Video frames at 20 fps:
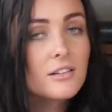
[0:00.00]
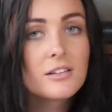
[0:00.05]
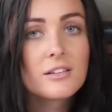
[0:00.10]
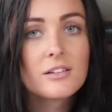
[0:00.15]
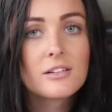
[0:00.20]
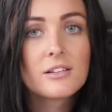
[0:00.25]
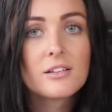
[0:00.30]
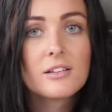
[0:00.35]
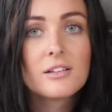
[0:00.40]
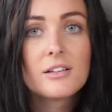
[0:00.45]

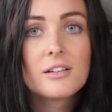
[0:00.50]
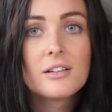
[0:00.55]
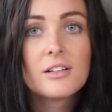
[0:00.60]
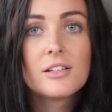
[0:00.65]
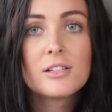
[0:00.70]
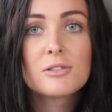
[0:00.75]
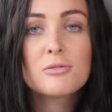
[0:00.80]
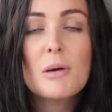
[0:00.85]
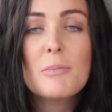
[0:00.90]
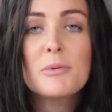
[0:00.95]

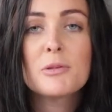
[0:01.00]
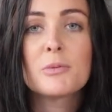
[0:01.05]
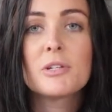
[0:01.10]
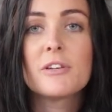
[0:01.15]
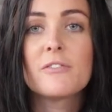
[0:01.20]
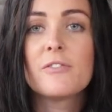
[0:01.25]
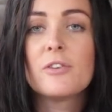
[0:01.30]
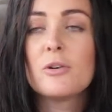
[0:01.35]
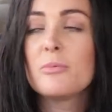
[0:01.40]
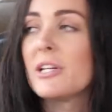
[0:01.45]
That's what happens when
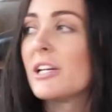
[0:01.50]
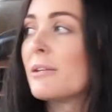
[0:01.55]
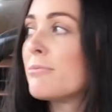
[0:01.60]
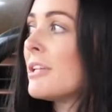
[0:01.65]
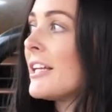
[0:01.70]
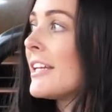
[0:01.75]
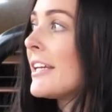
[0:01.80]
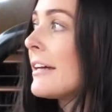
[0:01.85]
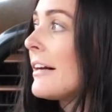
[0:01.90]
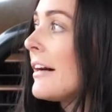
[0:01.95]
you film your
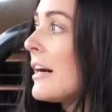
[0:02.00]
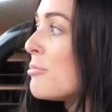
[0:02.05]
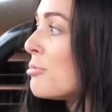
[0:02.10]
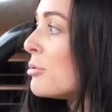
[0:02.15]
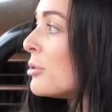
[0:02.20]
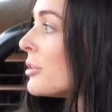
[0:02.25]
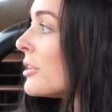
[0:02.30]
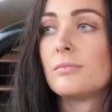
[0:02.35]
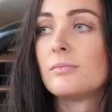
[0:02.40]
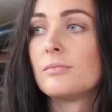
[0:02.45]
bloody
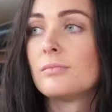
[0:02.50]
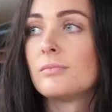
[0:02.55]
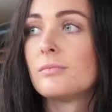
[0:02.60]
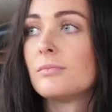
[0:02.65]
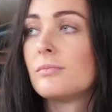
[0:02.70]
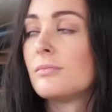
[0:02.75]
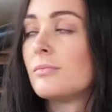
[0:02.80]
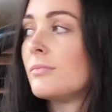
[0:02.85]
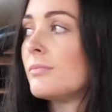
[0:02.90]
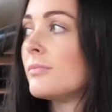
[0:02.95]
cardboard.
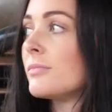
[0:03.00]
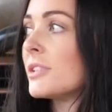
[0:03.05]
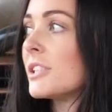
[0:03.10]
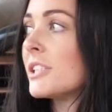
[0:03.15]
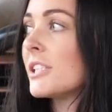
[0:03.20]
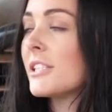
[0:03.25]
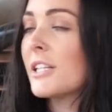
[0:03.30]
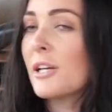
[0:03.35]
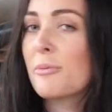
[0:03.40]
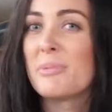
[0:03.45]

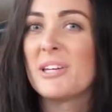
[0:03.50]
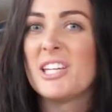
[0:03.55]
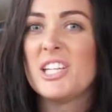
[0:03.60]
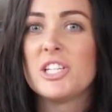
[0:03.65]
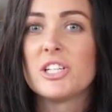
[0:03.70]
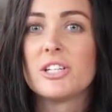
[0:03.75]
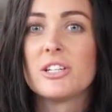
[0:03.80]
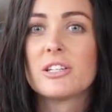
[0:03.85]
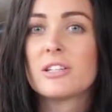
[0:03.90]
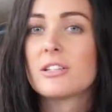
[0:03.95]
Sounds like a
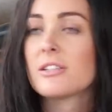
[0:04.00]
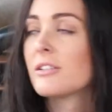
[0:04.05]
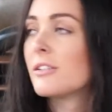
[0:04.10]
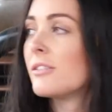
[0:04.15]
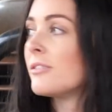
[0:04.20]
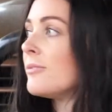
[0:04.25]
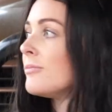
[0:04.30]
pigeon.